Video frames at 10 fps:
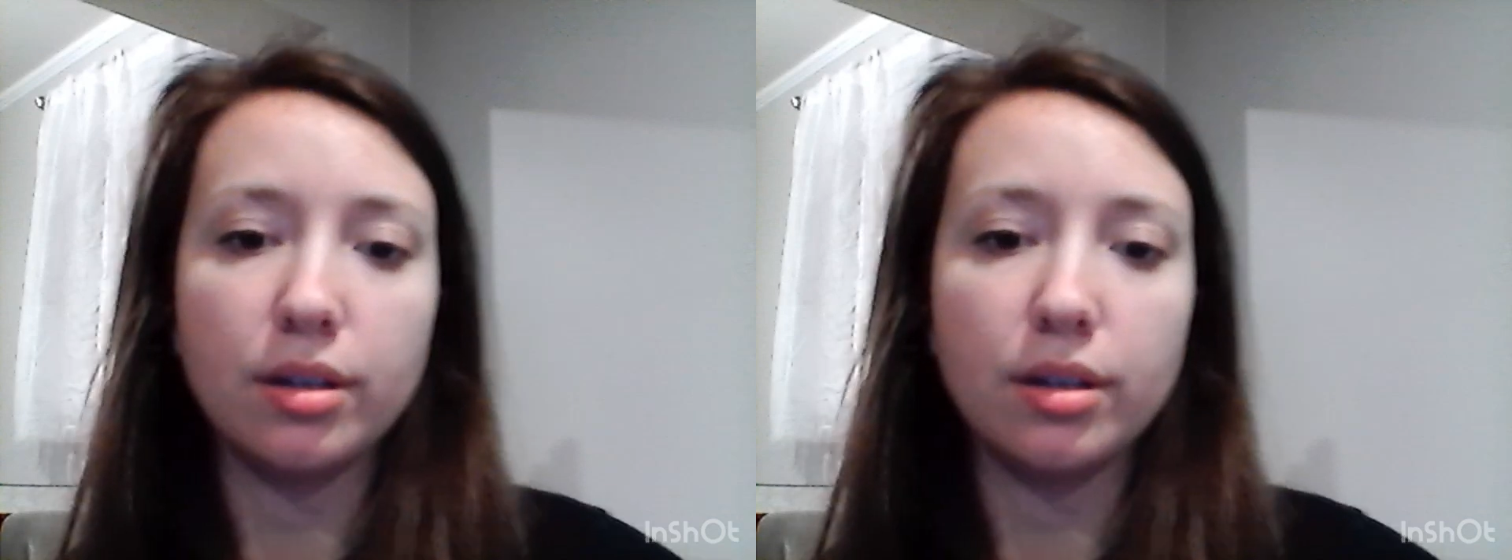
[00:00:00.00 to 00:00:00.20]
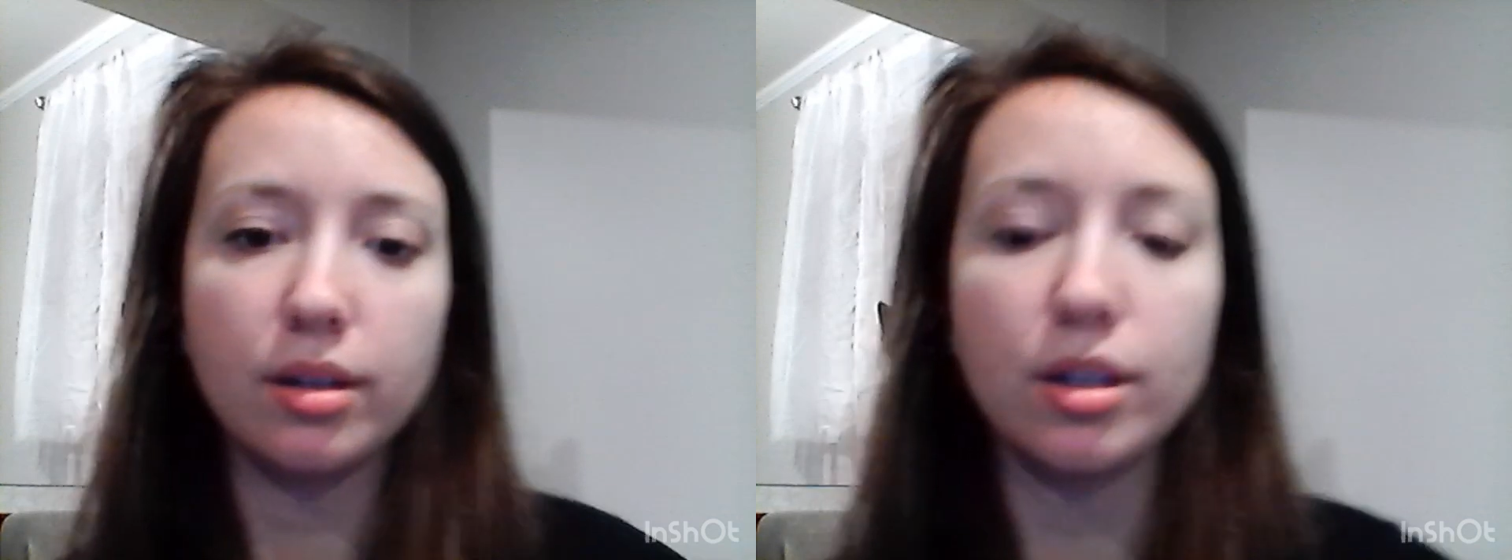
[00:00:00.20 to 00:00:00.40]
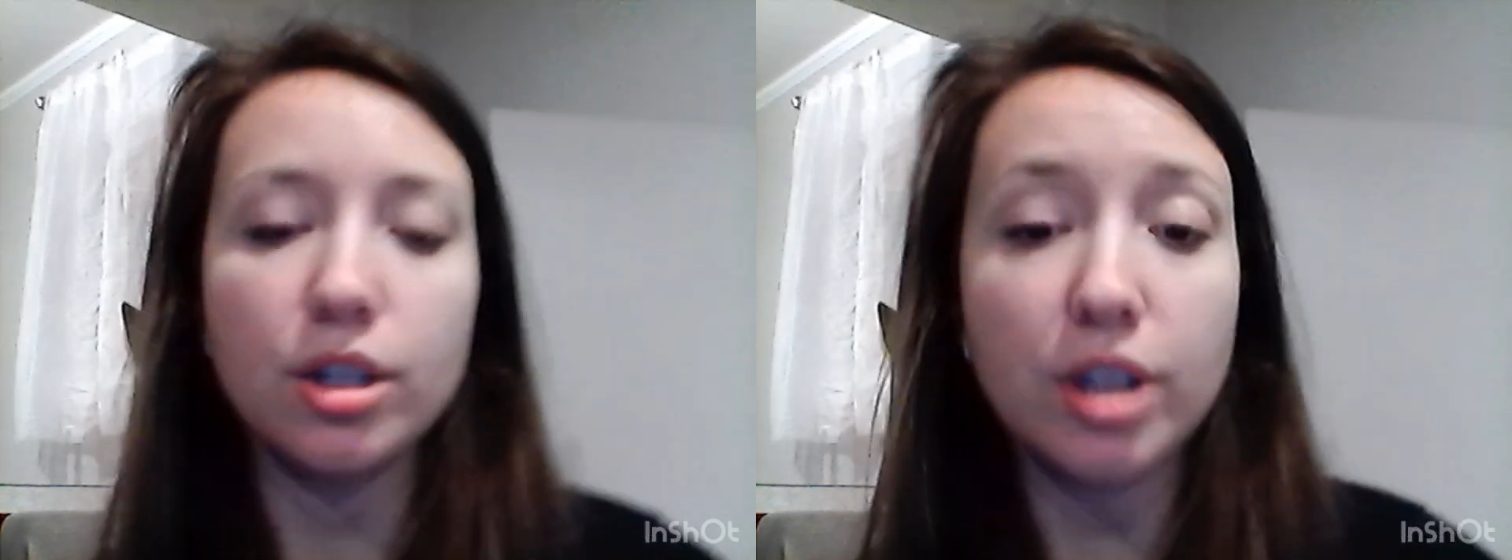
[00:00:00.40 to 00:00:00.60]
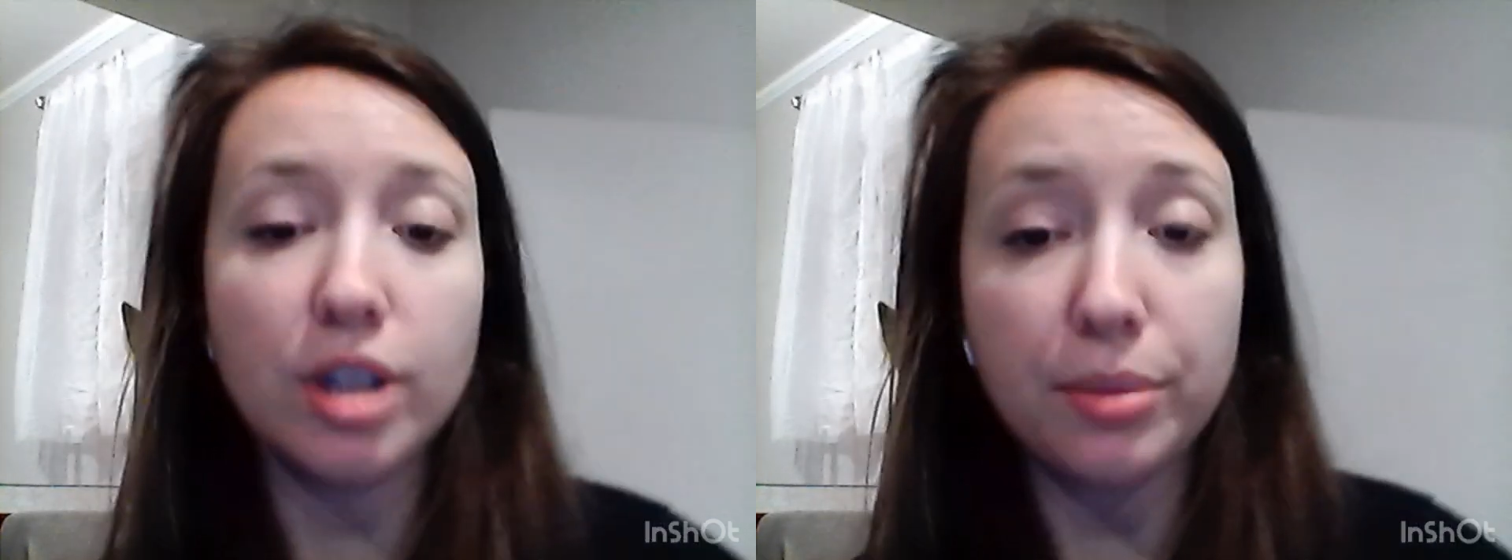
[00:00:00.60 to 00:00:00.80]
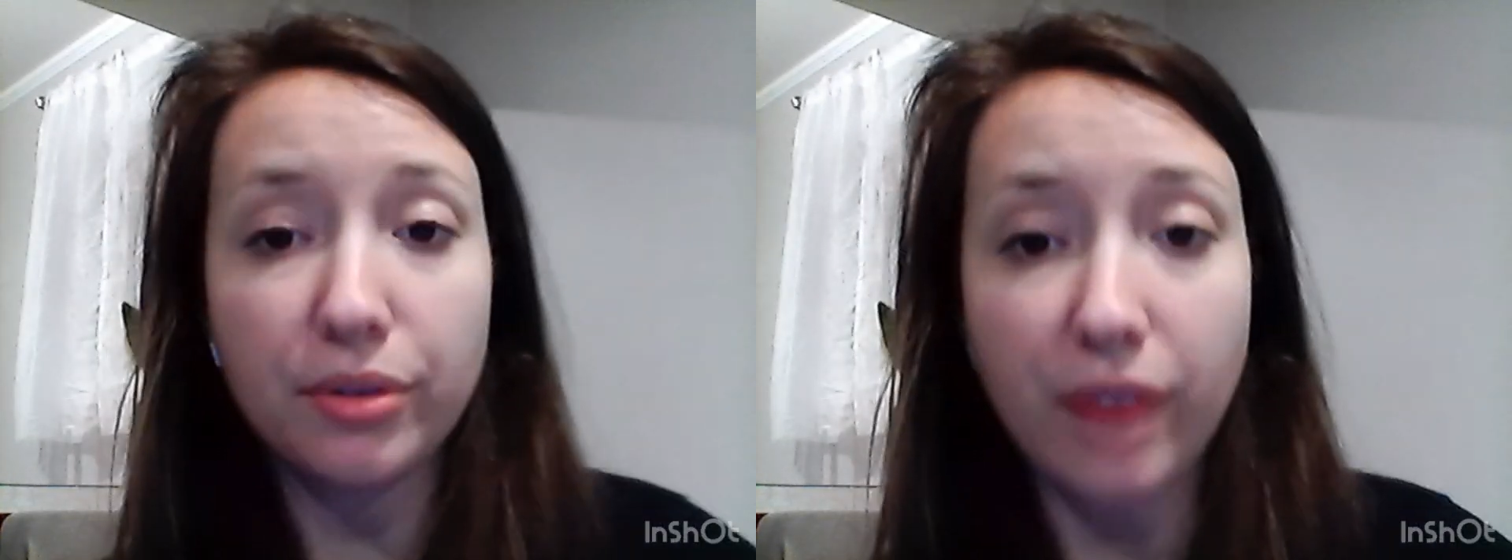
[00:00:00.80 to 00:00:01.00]
Chapter
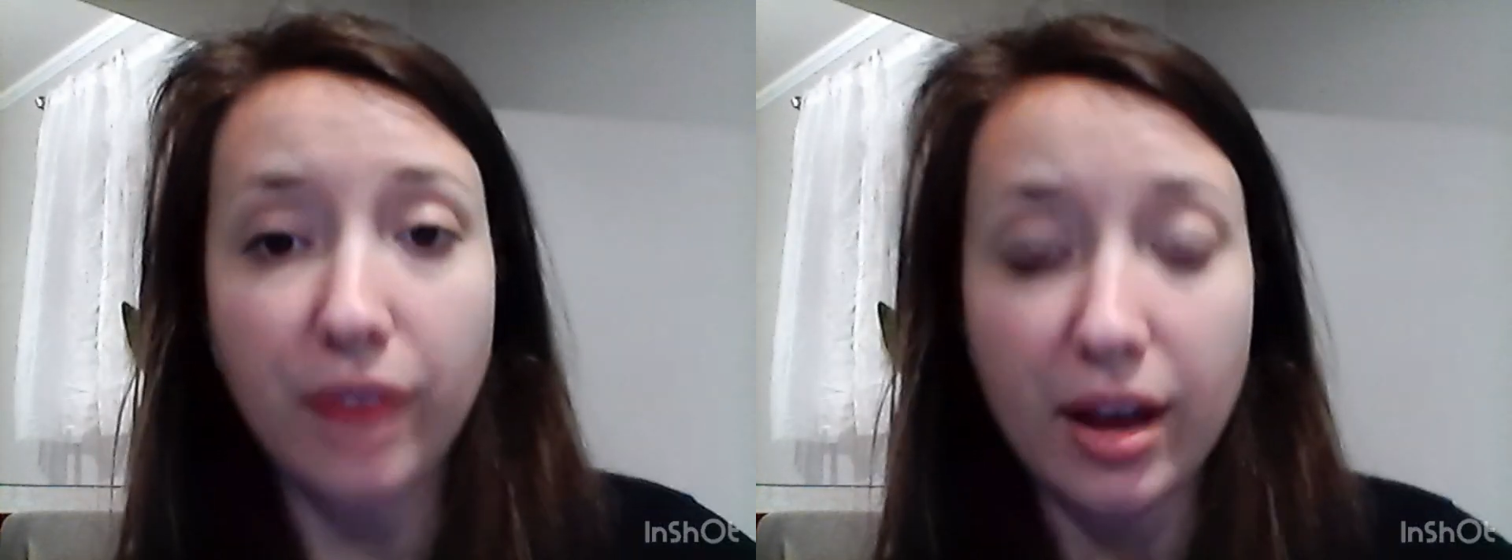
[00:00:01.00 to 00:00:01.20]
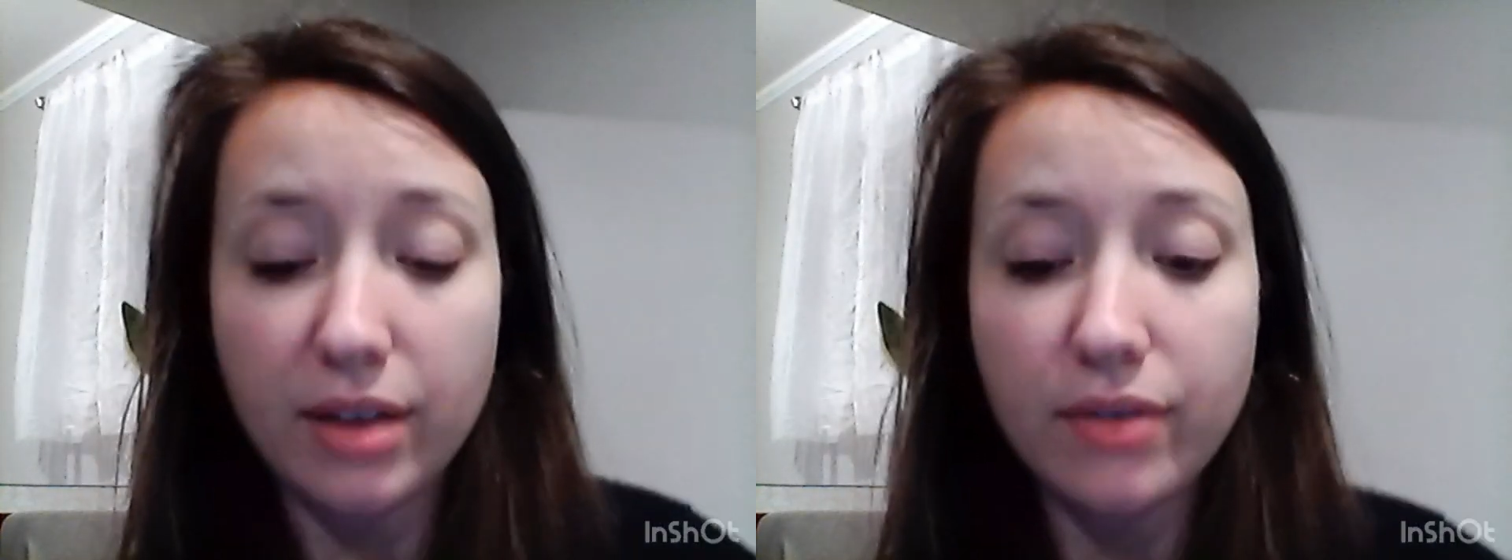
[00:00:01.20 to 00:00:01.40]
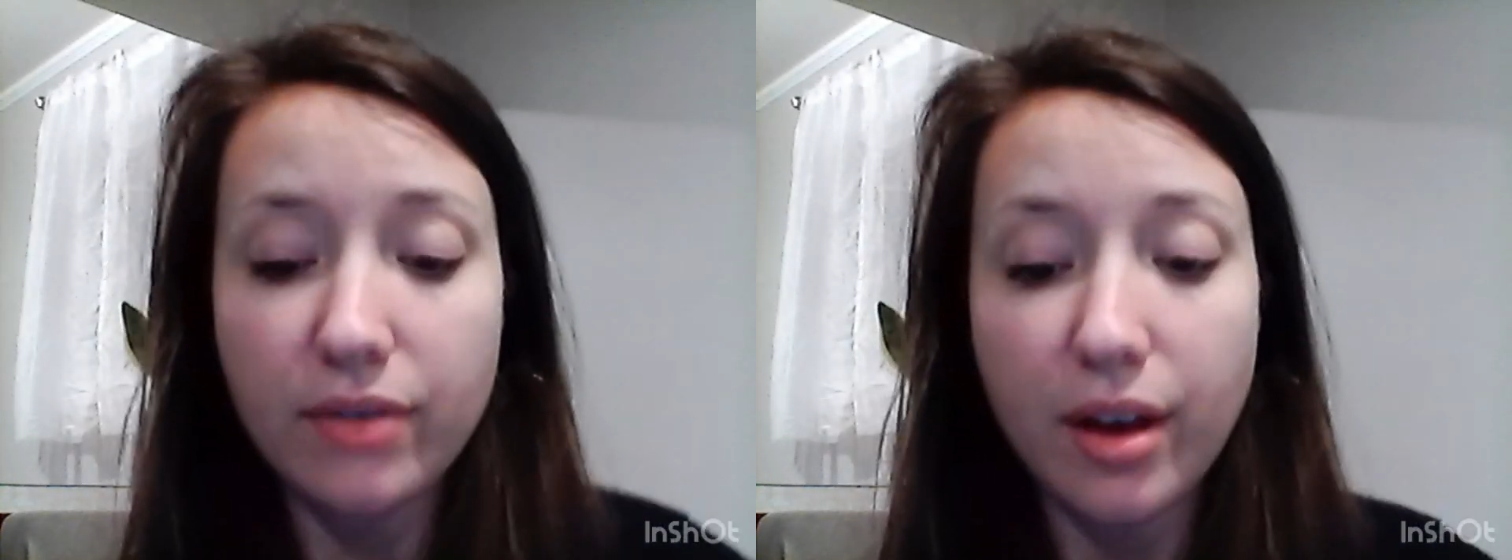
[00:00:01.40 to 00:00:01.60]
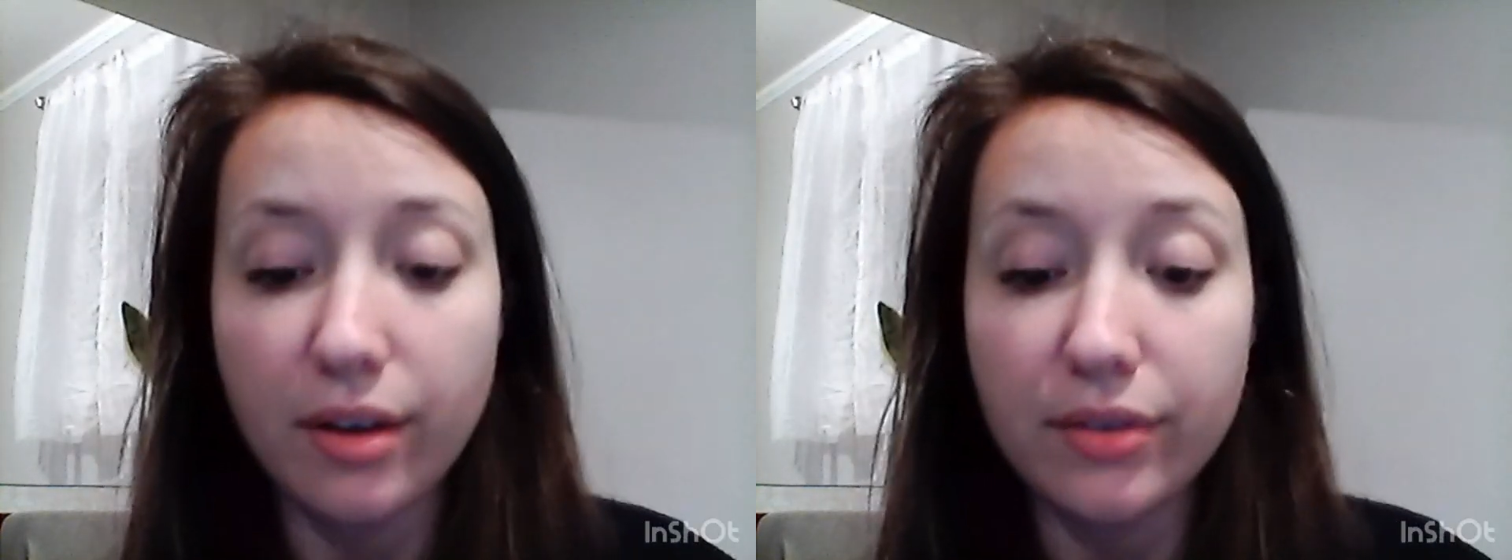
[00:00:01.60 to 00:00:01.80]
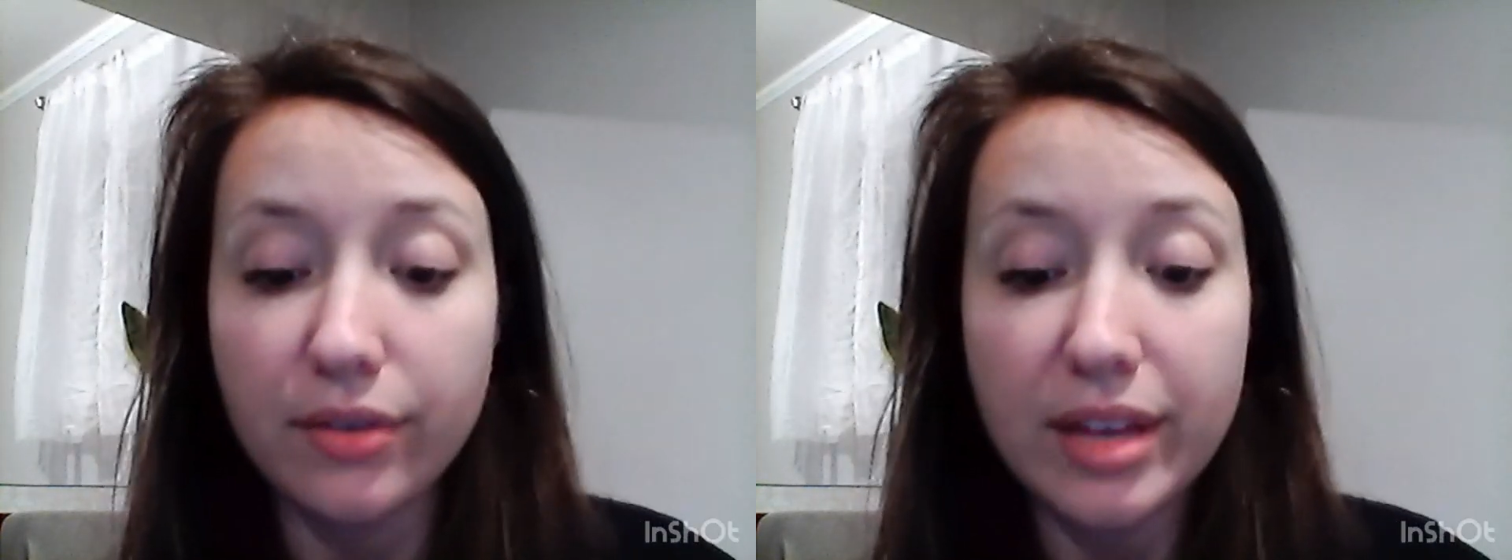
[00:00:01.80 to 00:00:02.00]
5 of The
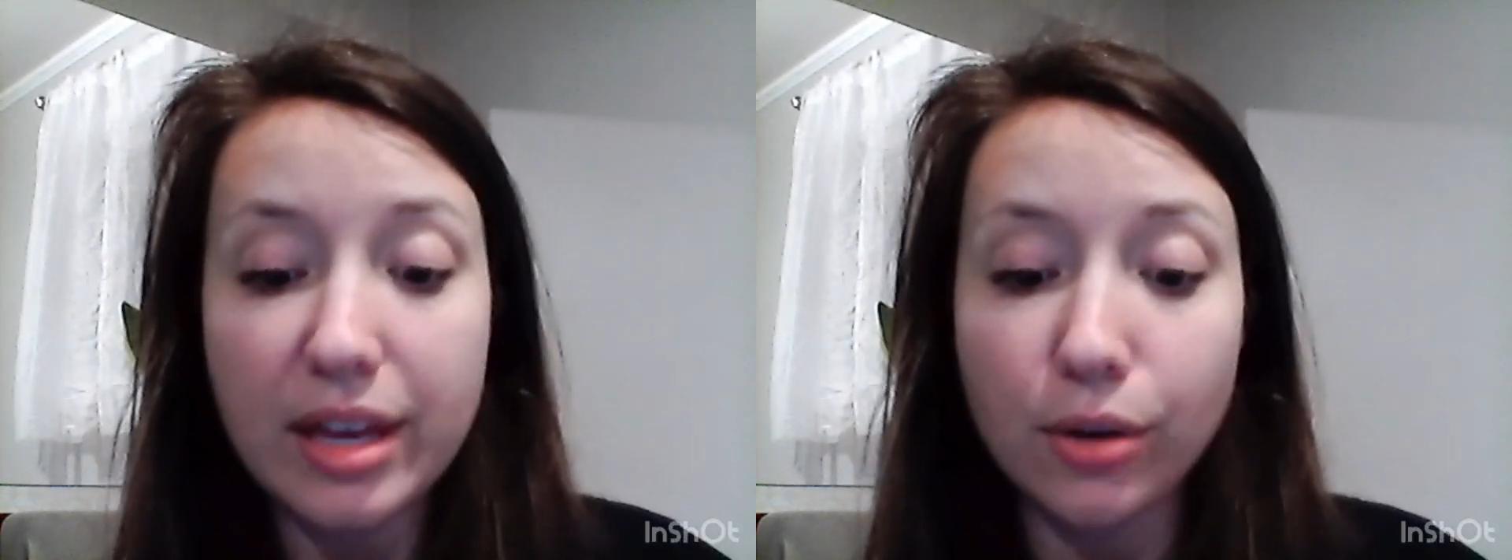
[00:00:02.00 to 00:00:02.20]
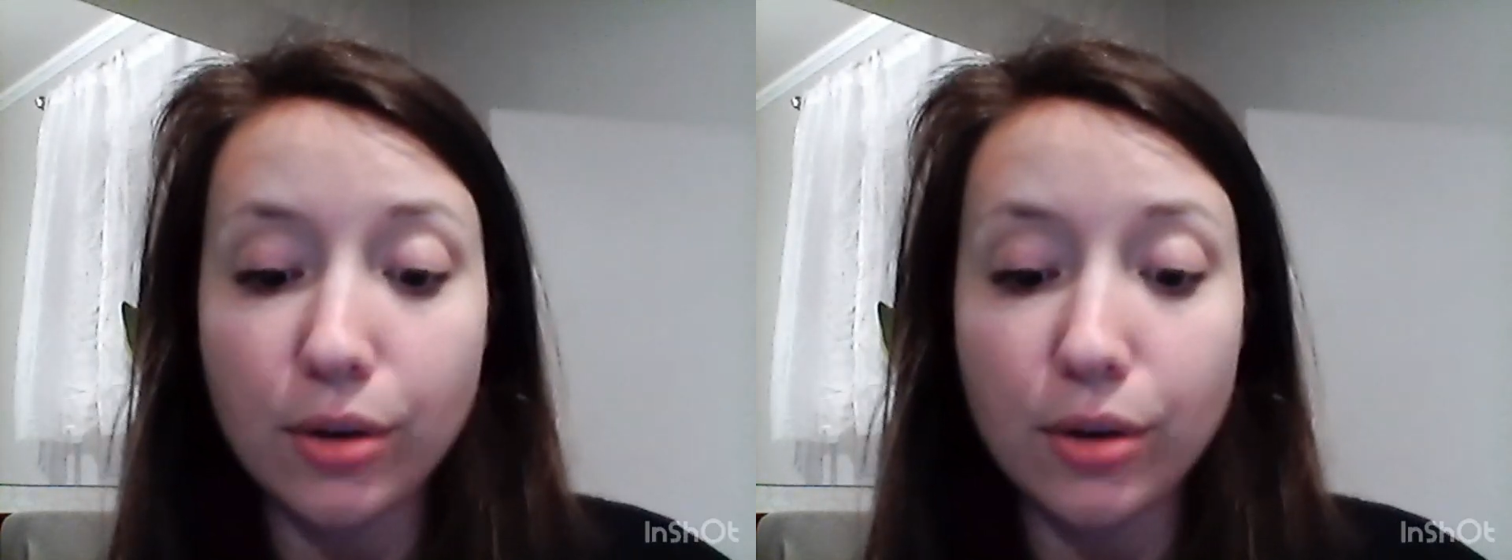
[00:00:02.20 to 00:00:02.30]
Eagle,